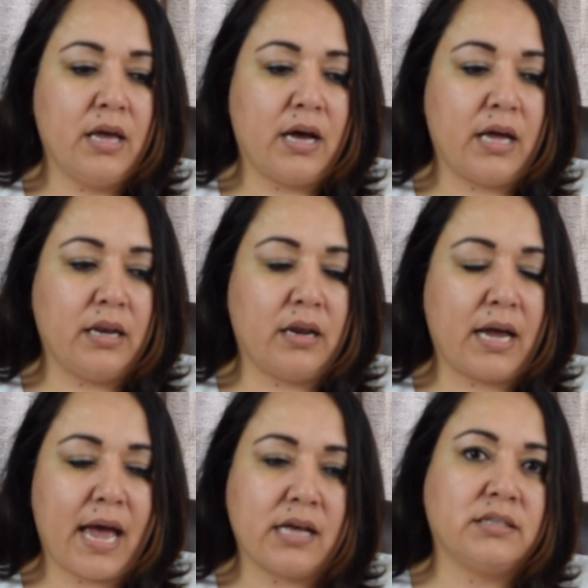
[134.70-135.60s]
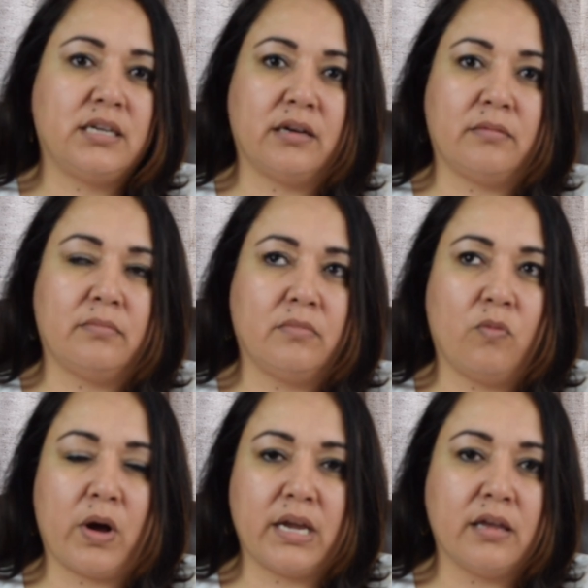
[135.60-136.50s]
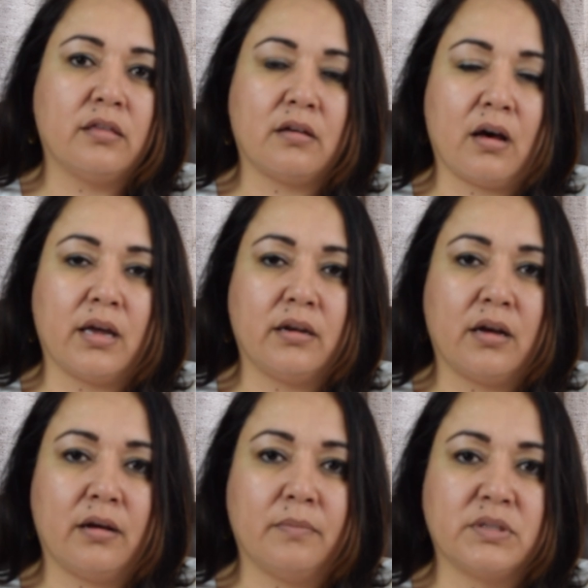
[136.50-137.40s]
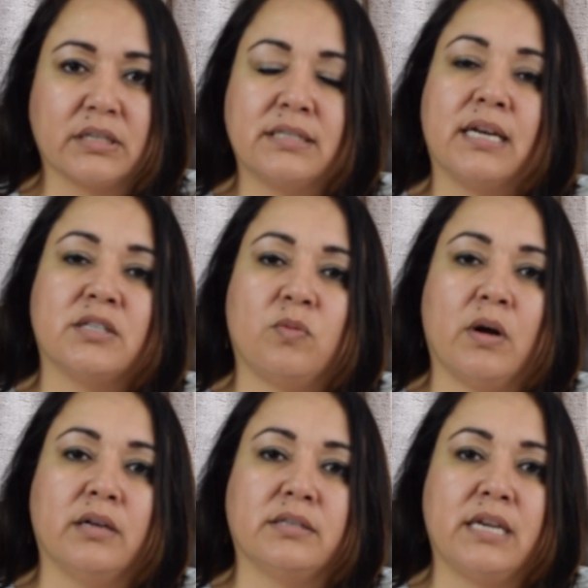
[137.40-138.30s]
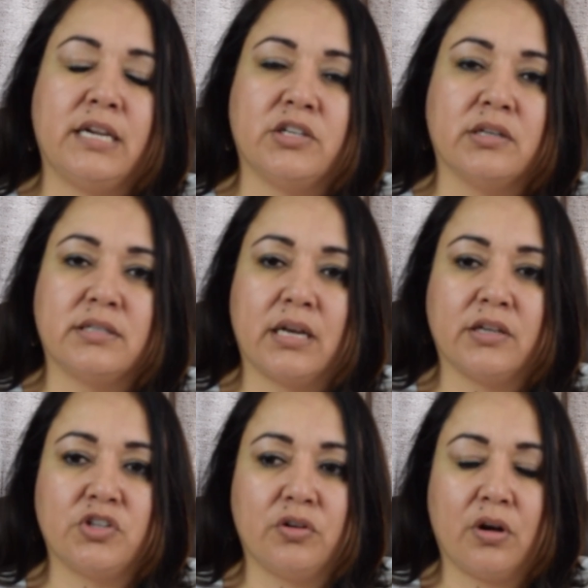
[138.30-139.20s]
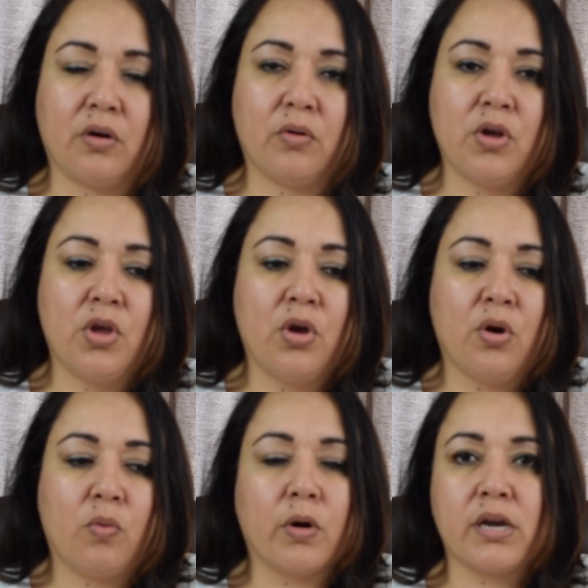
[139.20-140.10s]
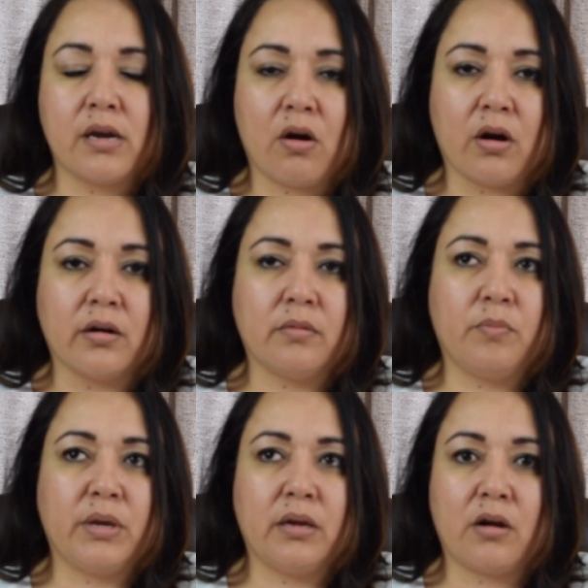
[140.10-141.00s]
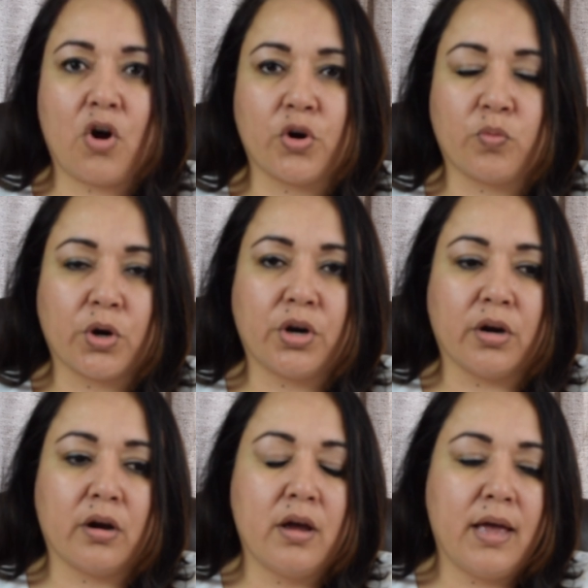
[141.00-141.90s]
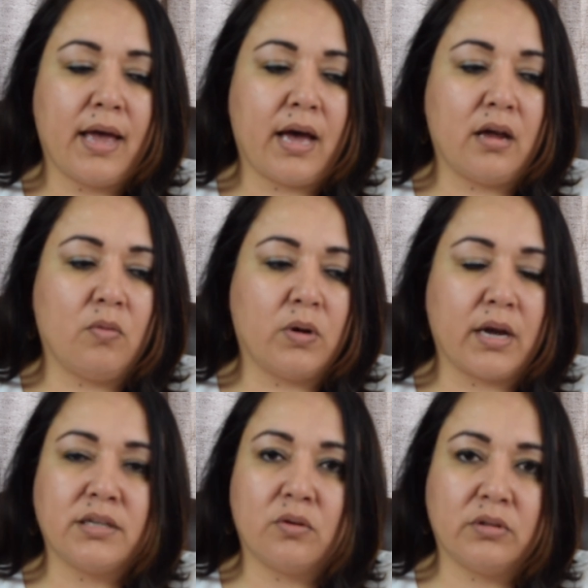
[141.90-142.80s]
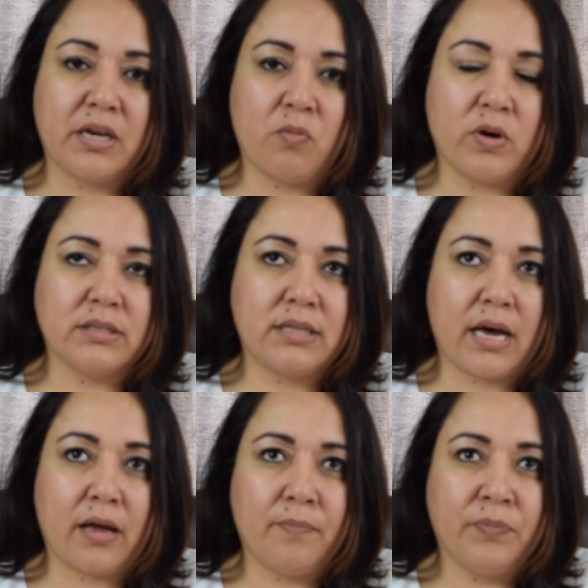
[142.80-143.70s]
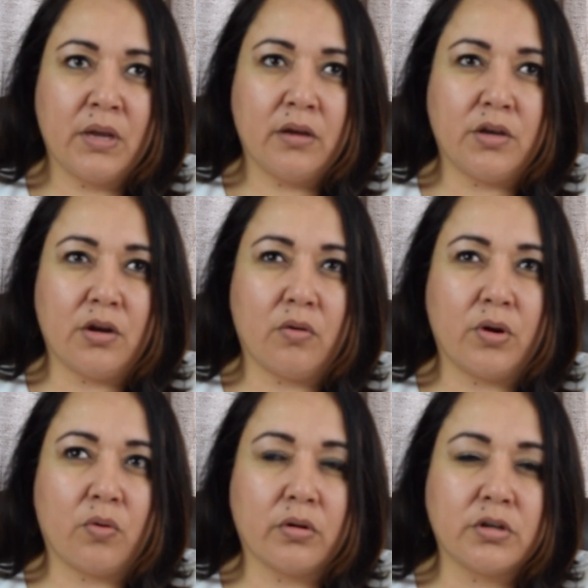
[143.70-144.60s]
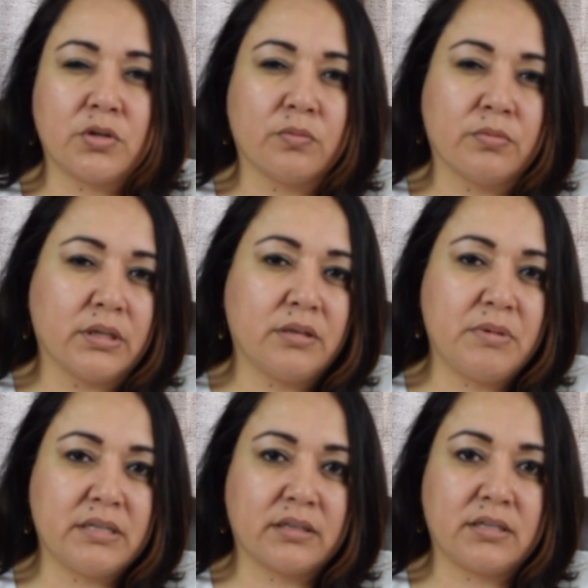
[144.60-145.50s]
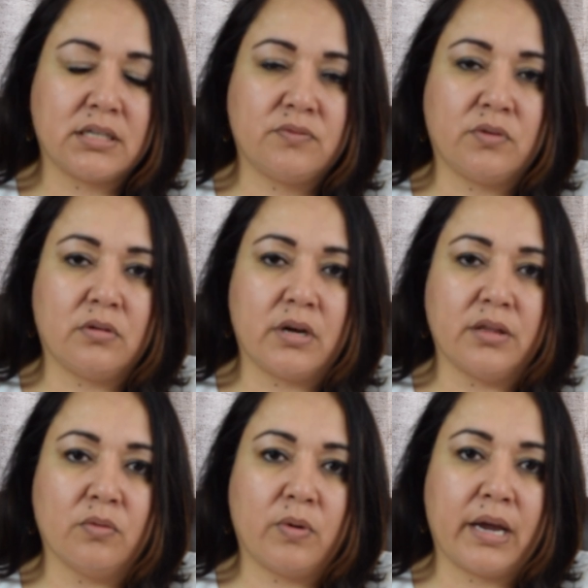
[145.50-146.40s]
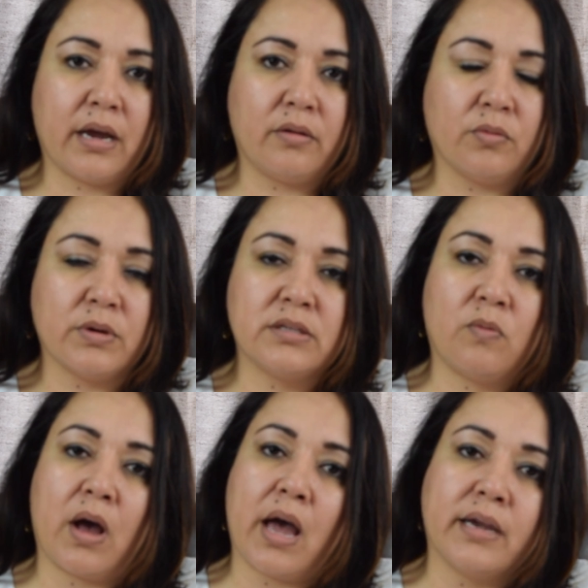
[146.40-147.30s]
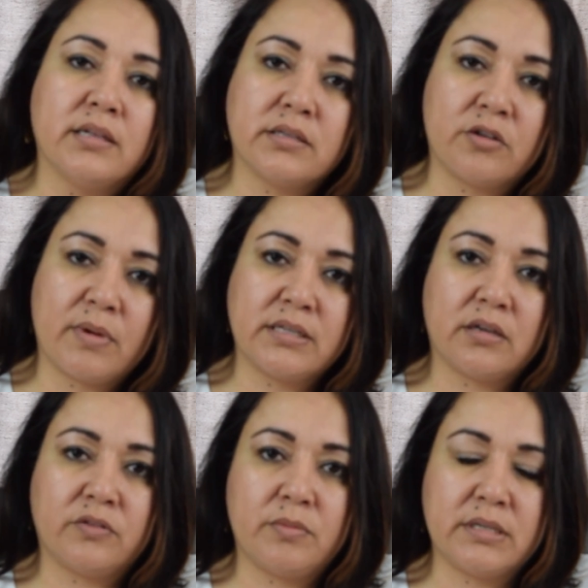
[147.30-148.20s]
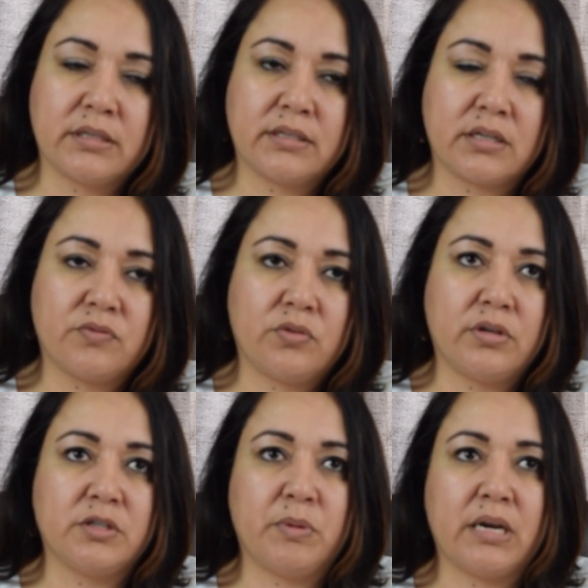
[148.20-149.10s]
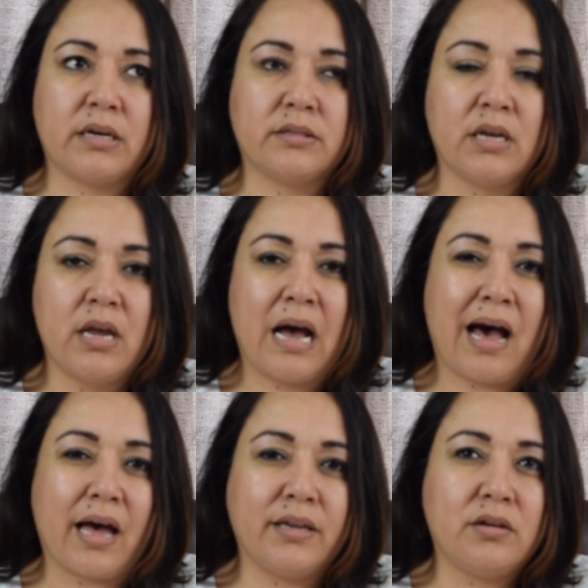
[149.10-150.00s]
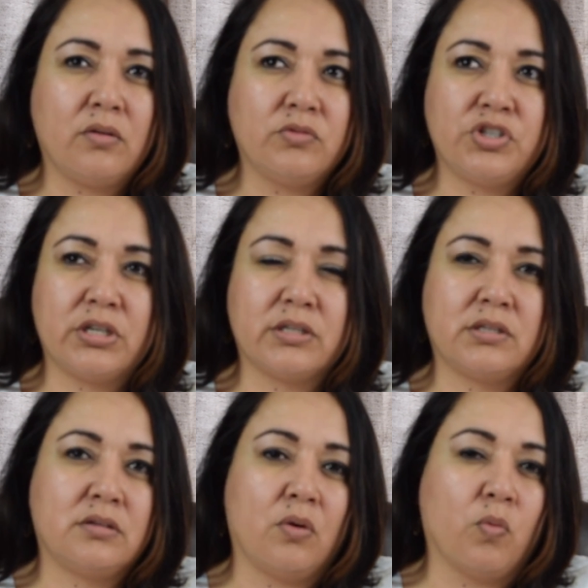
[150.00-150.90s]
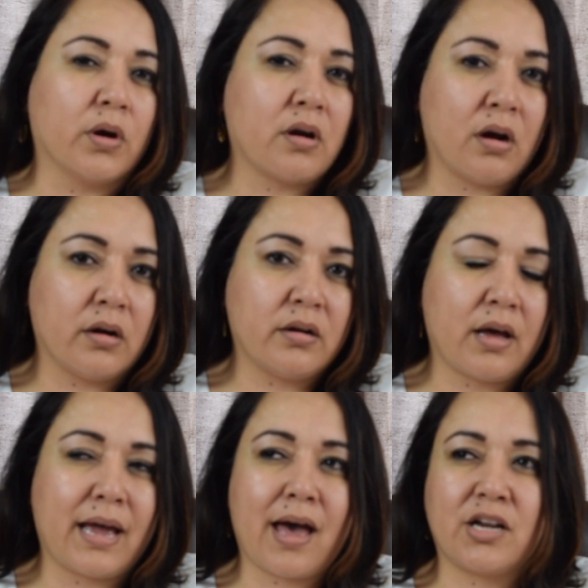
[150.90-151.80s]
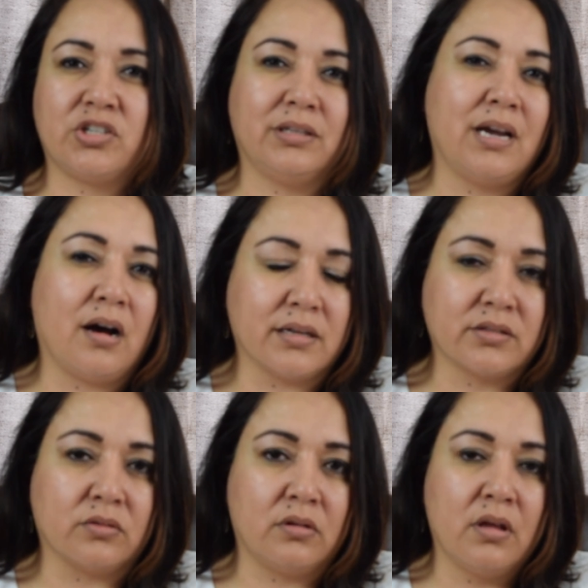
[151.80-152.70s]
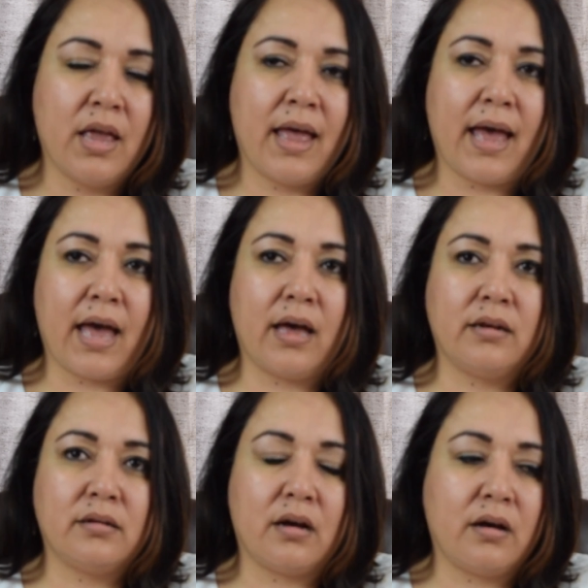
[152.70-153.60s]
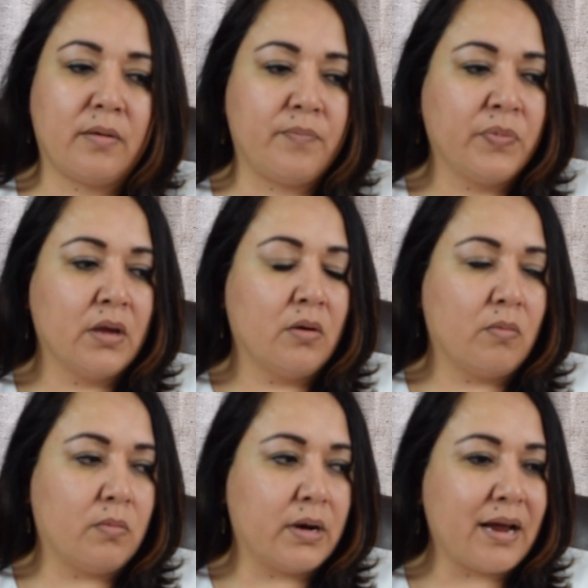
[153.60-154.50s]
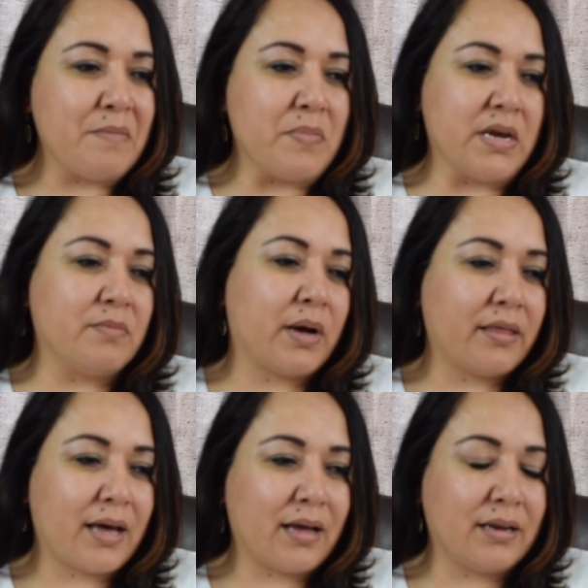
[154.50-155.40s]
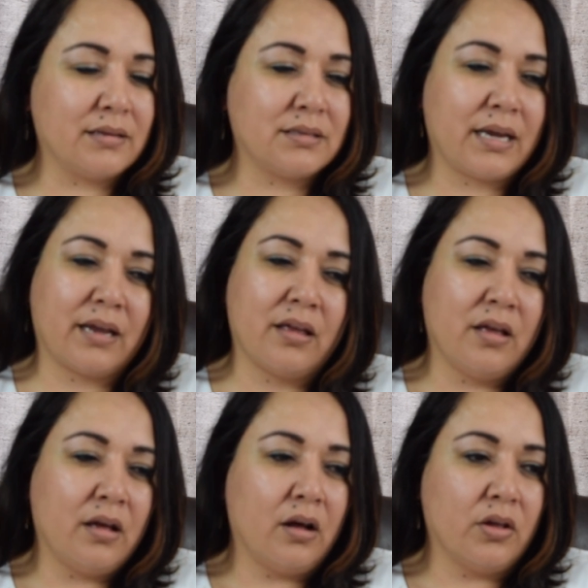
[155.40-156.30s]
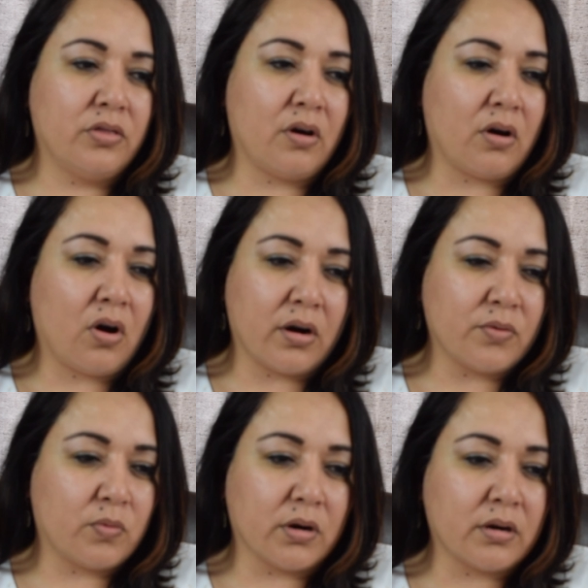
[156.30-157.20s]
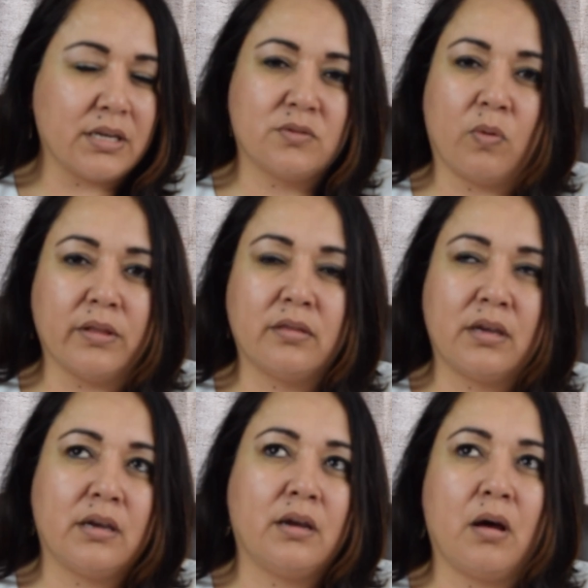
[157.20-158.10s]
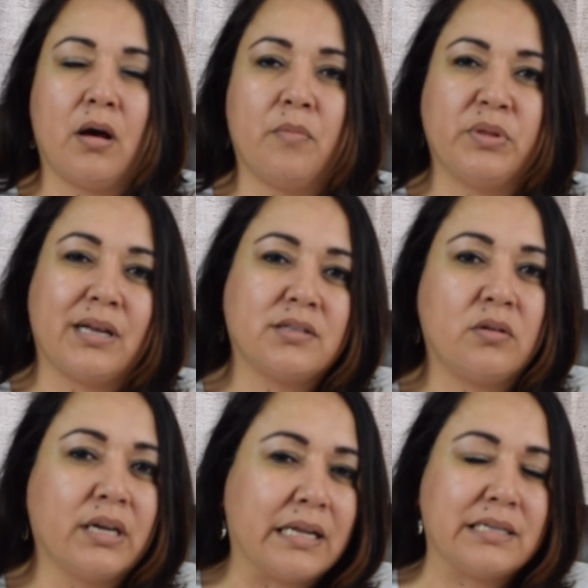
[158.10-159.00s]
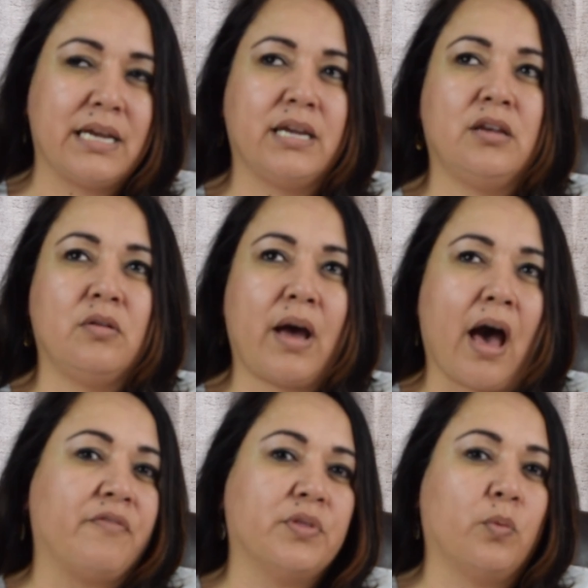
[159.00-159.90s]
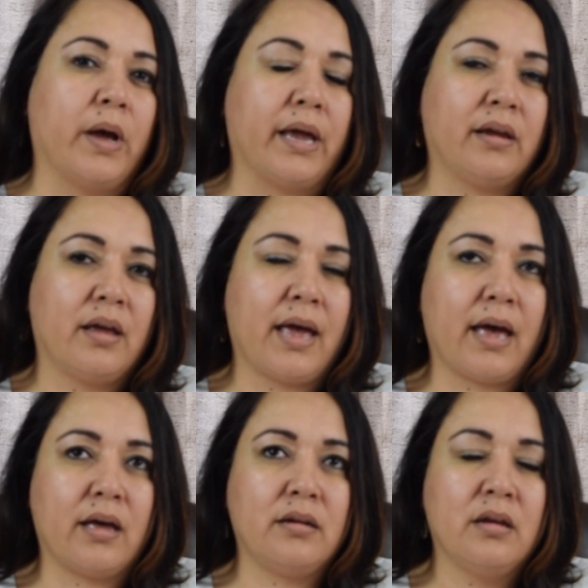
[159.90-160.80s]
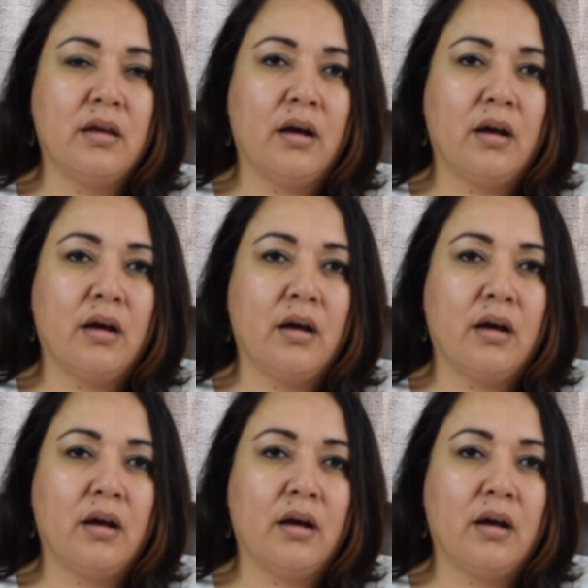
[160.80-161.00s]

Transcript: and I asked him what he thought success was, and he just says, working hard, being a hard worker. And what I told him was that, in order to really be successful, and the reason why I consider myself to be successful is because I don't just work hard, I actually hustle. And what I mean by that is, like, the hard work is one thing, but that's only going to take you half of the way. And